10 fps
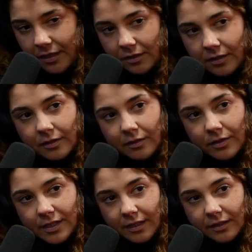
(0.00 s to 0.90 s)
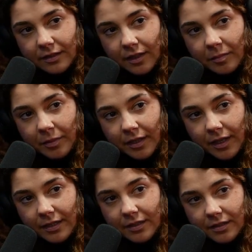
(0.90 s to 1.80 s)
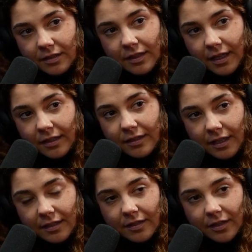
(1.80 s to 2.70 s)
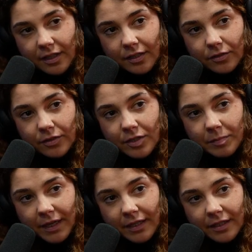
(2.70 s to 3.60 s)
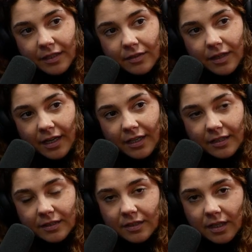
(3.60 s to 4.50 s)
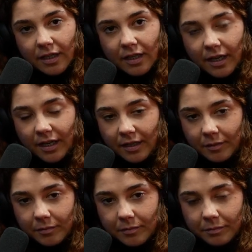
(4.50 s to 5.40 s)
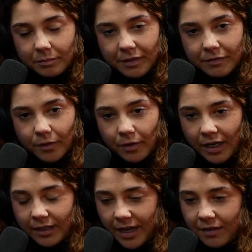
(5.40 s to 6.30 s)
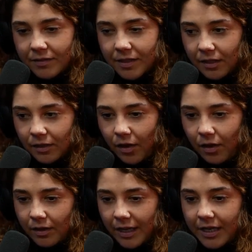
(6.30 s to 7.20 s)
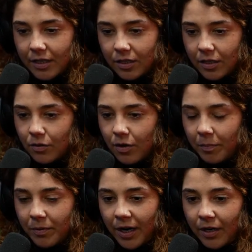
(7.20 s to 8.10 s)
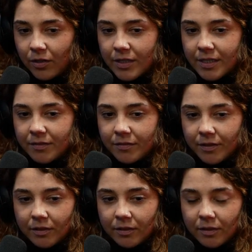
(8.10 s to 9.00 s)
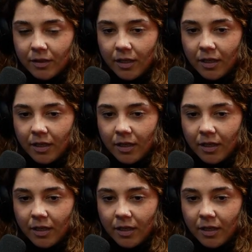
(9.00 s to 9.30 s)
here in New Zealand are, but they're huge back in the UK. And before I left, a lot, like, you got priority for